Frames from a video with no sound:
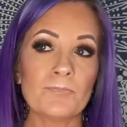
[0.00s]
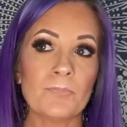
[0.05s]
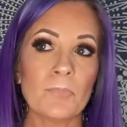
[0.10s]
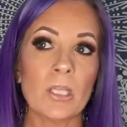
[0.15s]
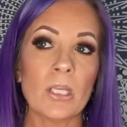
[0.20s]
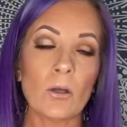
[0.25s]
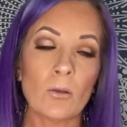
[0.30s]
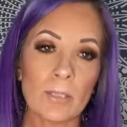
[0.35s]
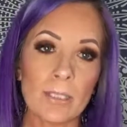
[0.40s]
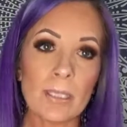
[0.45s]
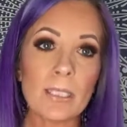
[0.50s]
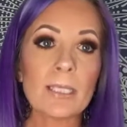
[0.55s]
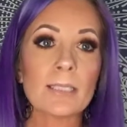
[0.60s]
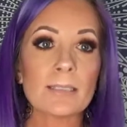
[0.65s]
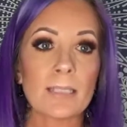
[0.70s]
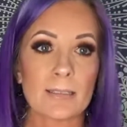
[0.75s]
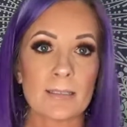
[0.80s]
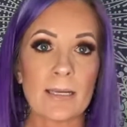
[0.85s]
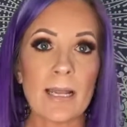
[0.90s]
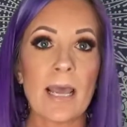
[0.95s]
the only thing it
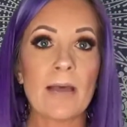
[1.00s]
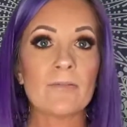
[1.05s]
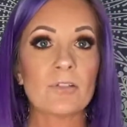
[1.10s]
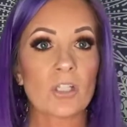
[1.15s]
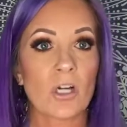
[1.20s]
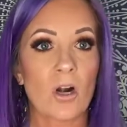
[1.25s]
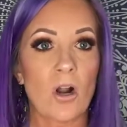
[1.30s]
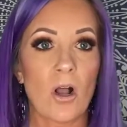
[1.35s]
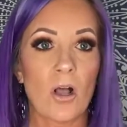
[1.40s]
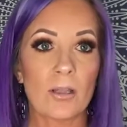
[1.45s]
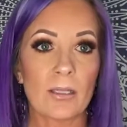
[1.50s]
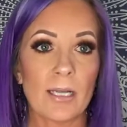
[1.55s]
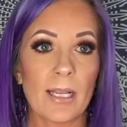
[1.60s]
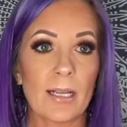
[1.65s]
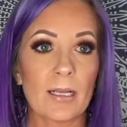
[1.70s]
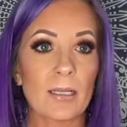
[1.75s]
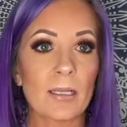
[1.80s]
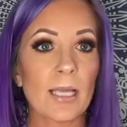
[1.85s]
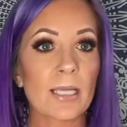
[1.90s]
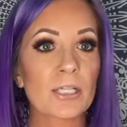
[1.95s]
doesn't have is our holiday
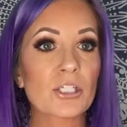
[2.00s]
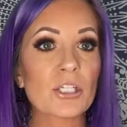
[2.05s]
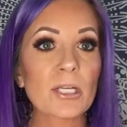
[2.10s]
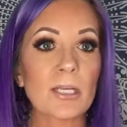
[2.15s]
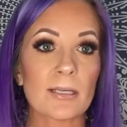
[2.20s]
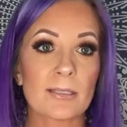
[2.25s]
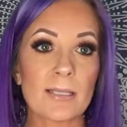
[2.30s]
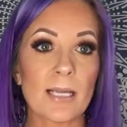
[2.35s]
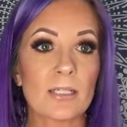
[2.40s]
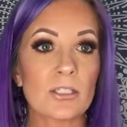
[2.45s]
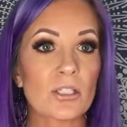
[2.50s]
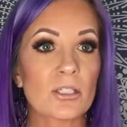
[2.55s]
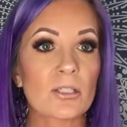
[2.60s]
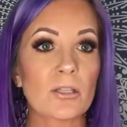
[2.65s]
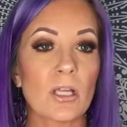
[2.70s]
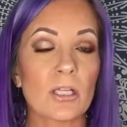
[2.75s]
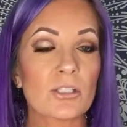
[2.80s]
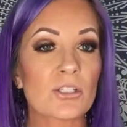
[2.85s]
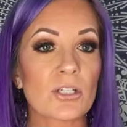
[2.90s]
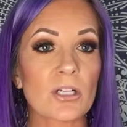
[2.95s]
collection, because that just
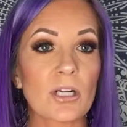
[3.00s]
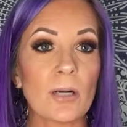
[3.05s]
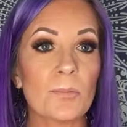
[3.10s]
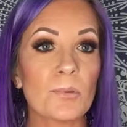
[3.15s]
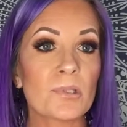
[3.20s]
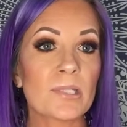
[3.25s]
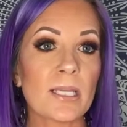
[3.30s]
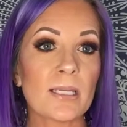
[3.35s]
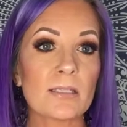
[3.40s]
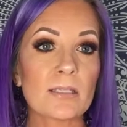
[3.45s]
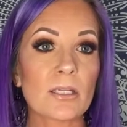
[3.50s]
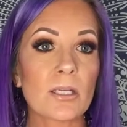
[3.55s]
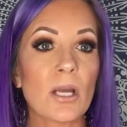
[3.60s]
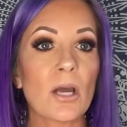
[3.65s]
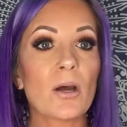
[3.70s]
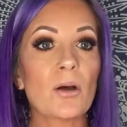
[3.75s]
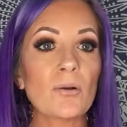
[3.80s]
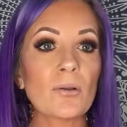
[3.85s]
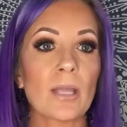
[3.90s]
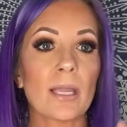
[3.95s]
launched a couple days
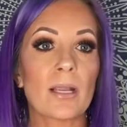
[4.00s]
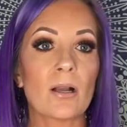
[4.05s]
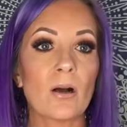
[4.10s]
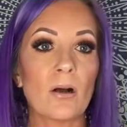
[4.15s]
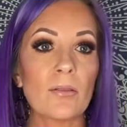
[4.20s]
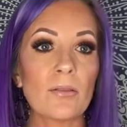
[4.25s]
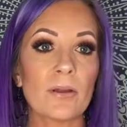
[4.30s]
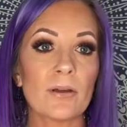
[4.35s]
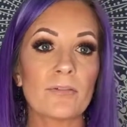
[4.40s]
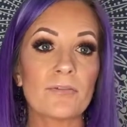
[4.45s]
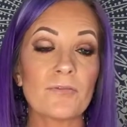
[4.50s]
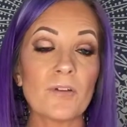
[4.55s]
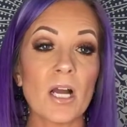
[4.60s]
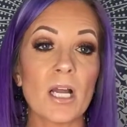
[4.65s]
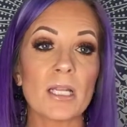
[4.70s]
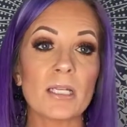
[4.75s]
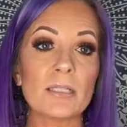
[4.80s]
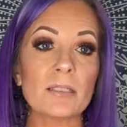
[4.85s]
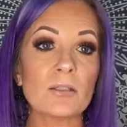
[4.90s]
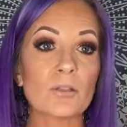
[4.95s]
ago, like all the
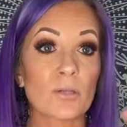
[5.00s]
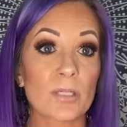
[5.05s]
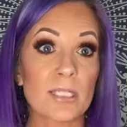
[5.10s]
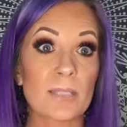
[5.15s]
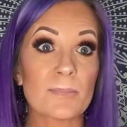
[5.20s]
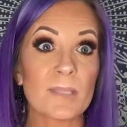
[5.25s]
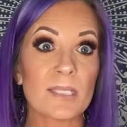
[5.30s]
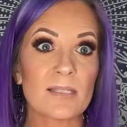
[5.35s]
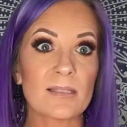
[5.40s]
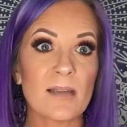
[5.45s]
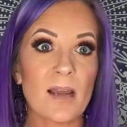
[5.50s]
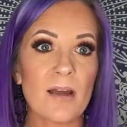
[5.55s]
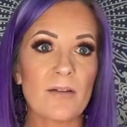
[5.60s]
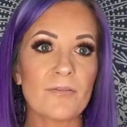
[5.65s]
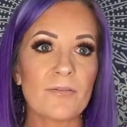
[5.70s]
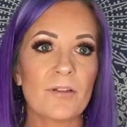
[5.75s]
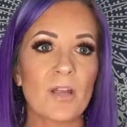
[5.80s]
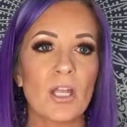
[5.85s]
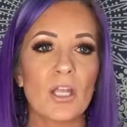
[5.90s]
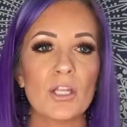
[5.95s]
fun Christmas stuff.
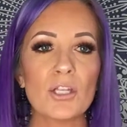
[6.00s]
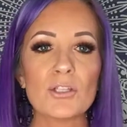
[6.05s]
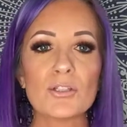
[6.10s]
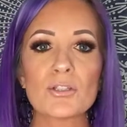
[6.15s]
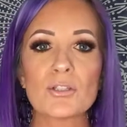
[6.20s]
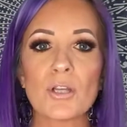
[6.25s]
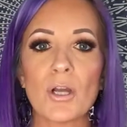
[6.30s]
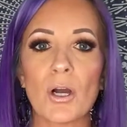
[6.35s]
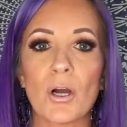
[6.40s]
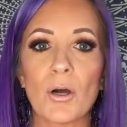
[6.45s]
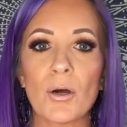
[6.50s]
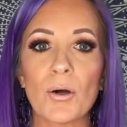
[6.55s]
So,